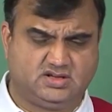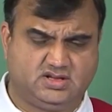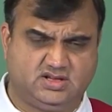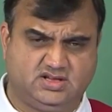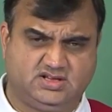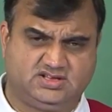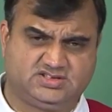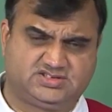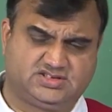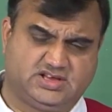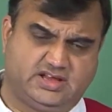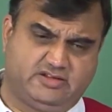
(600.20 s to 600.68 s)

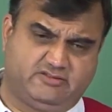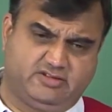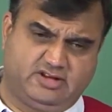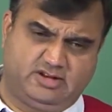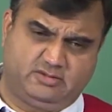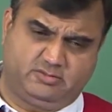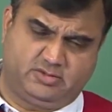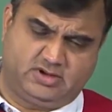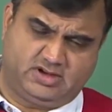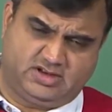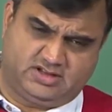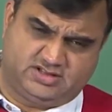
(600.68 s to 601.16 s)
is
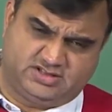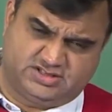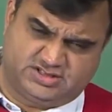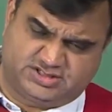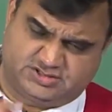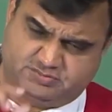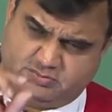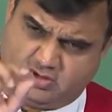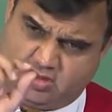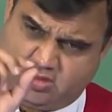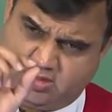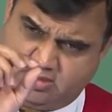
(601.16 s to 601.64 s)
available in
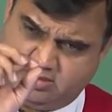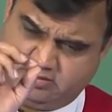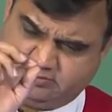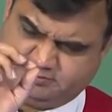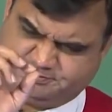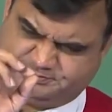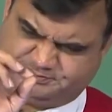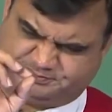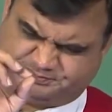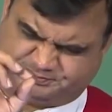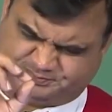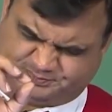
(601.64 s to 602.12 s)
small
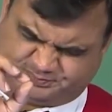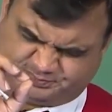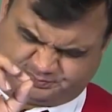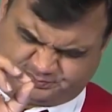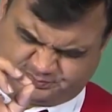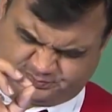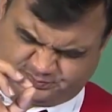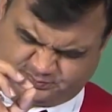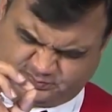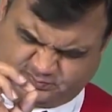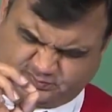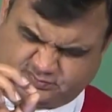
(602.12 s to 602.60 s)

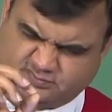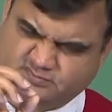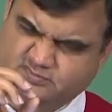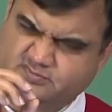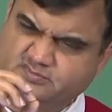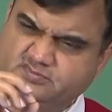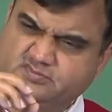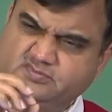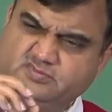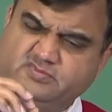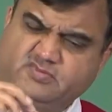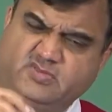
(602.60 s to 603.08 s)

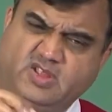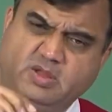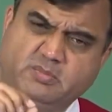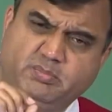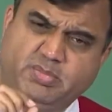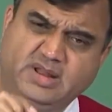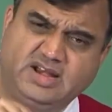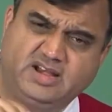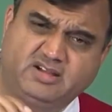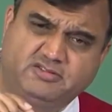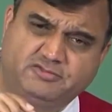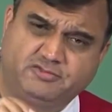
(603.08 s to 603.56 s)

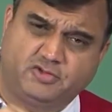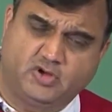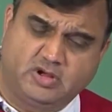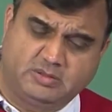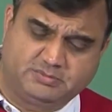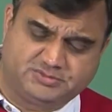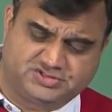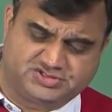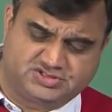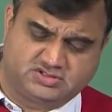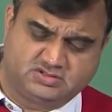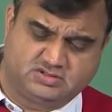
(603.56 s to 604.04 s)
pellet
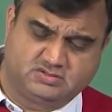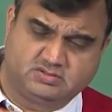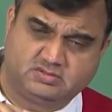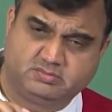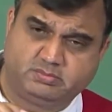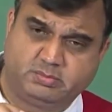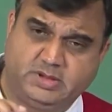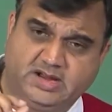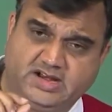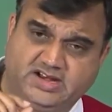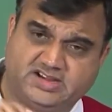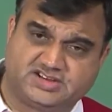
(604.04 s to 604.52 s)
forms,
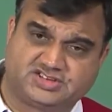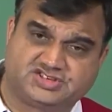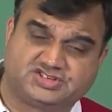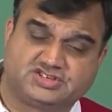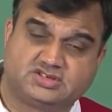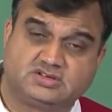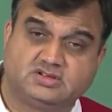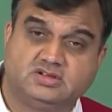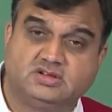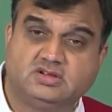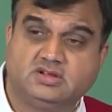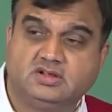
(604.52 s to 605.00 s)
pellets.
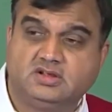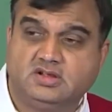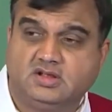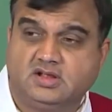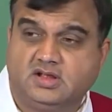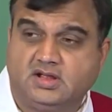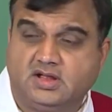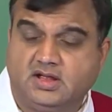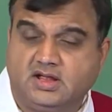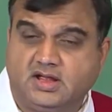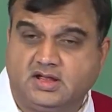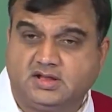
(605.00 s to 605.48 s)

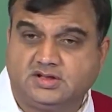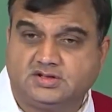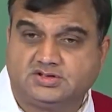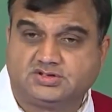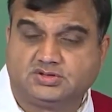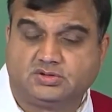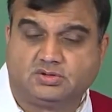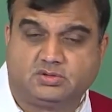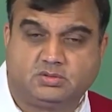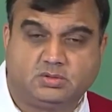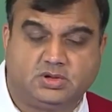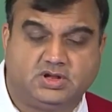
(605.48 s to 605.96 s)

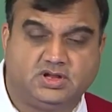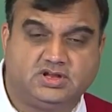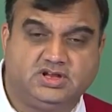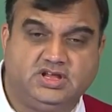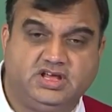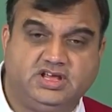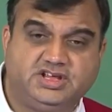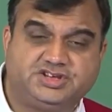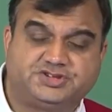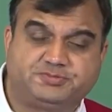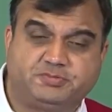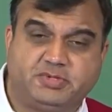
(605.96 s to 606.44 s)
So,
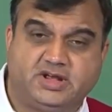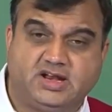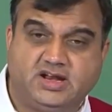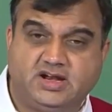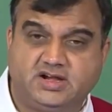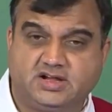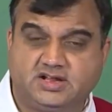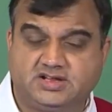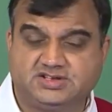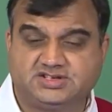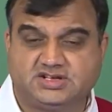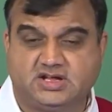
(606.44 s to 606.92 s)
each
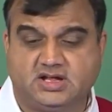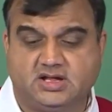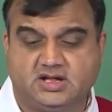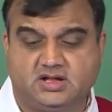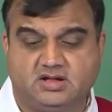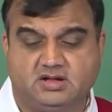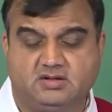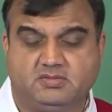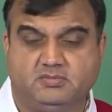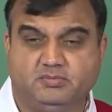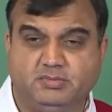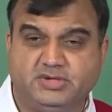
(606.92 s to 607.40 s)
pellet is
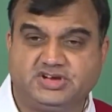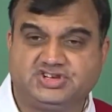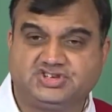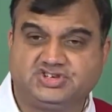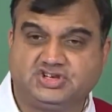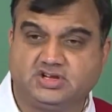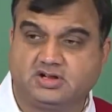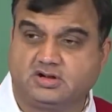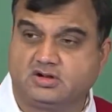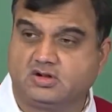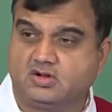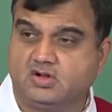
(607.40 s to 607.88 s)
a
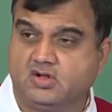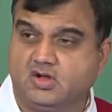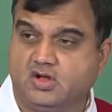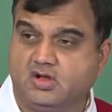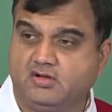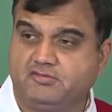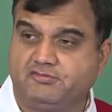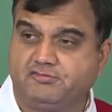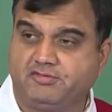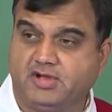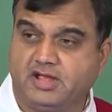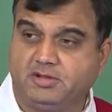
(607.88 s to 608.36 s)
mixture
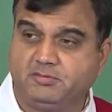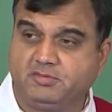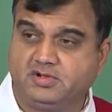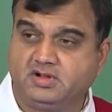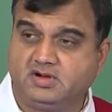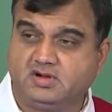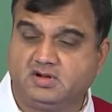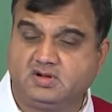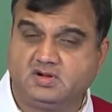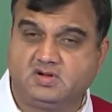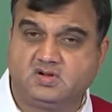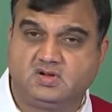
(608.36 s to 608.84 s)
of
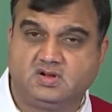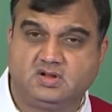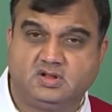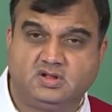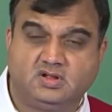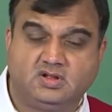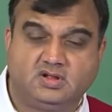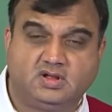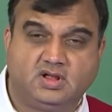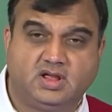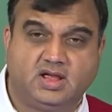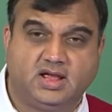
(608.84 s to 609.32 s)
fiber
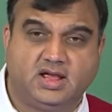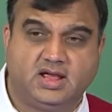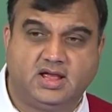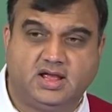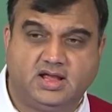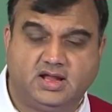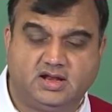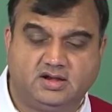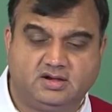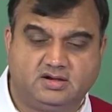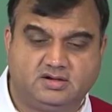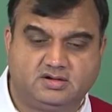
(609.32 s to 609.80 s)

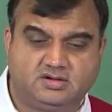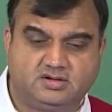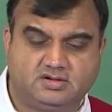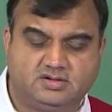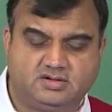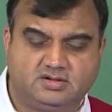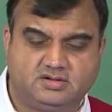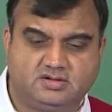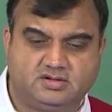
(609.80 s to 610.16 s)
and